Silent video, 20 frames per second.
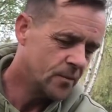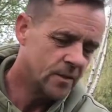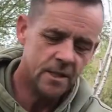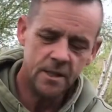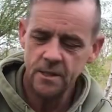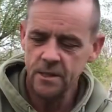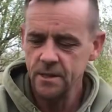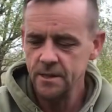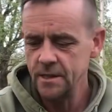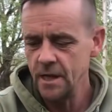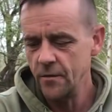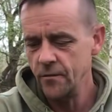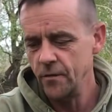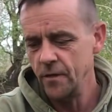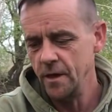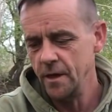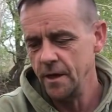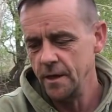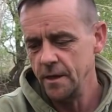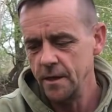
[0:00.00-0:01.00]
this is
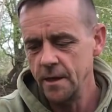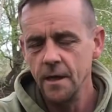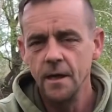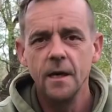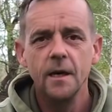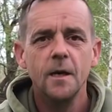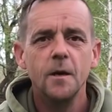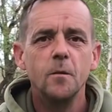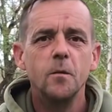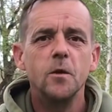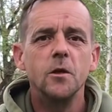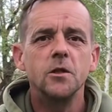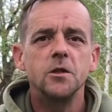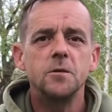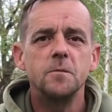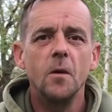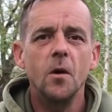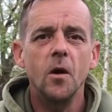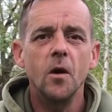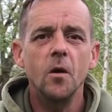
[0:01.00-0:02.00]
definitely put a
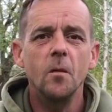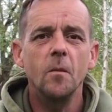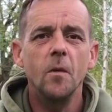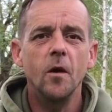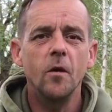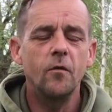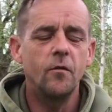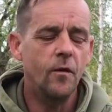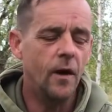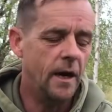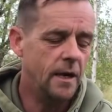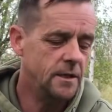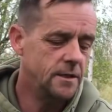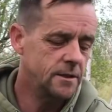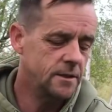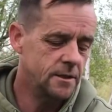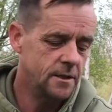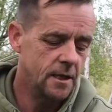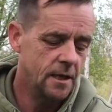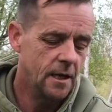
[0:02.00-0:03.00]
smile on my
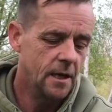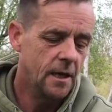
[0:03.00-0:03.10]
face.